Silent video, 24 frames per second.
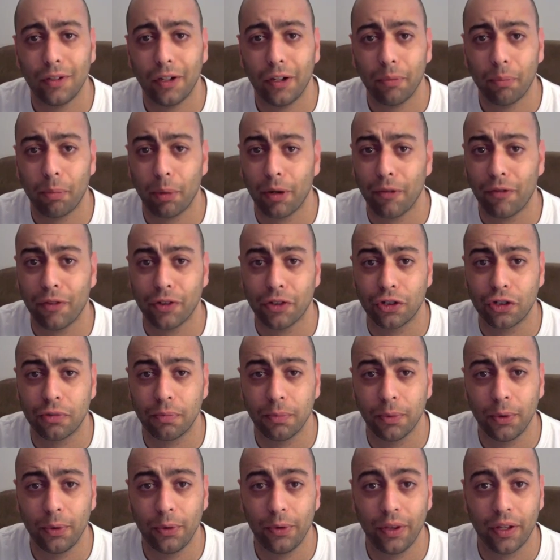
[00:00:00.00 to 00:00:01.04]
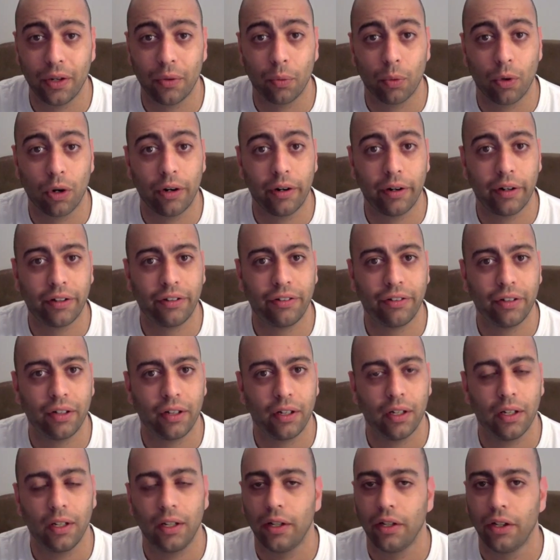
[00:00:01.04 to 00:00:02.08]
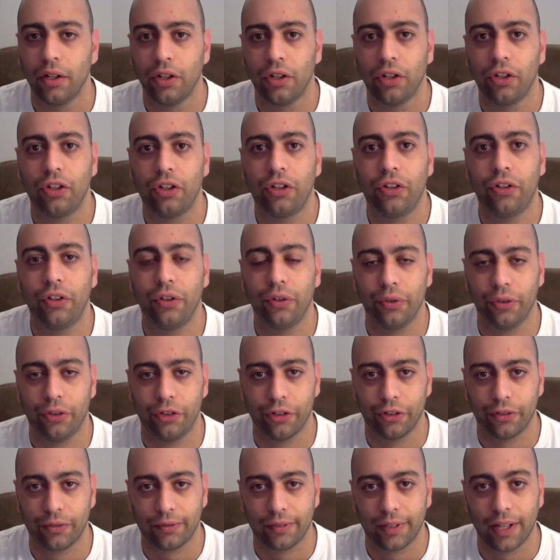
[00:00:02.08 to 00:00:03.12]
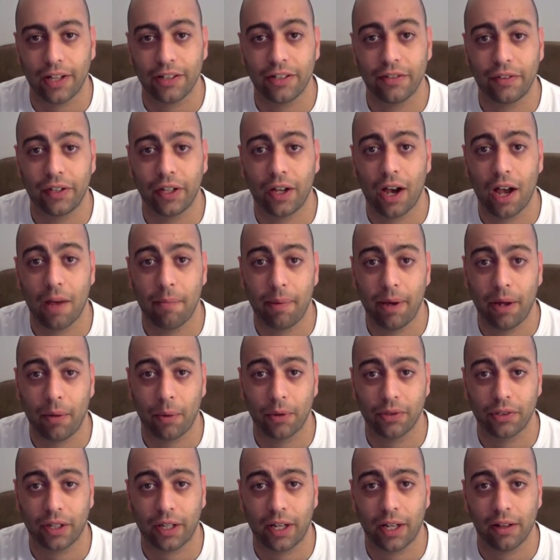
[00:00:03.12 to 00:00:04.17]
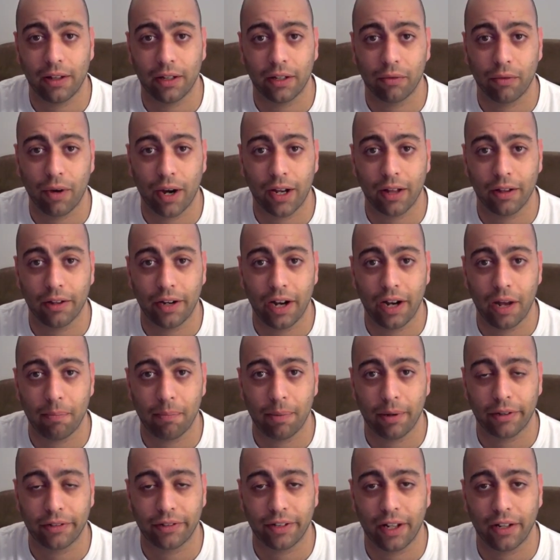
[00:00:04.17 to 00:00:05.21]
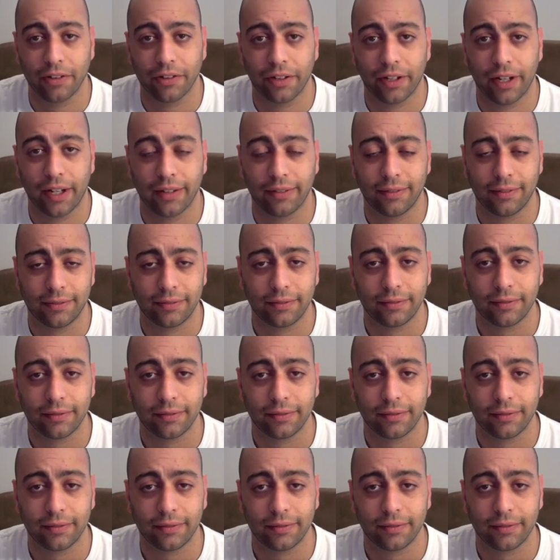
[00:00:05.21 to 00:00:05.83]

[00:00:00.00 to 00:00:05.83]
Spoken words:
But if it's smooth and works, huge. As if the iPad wasn't killing regular netbook sales enough,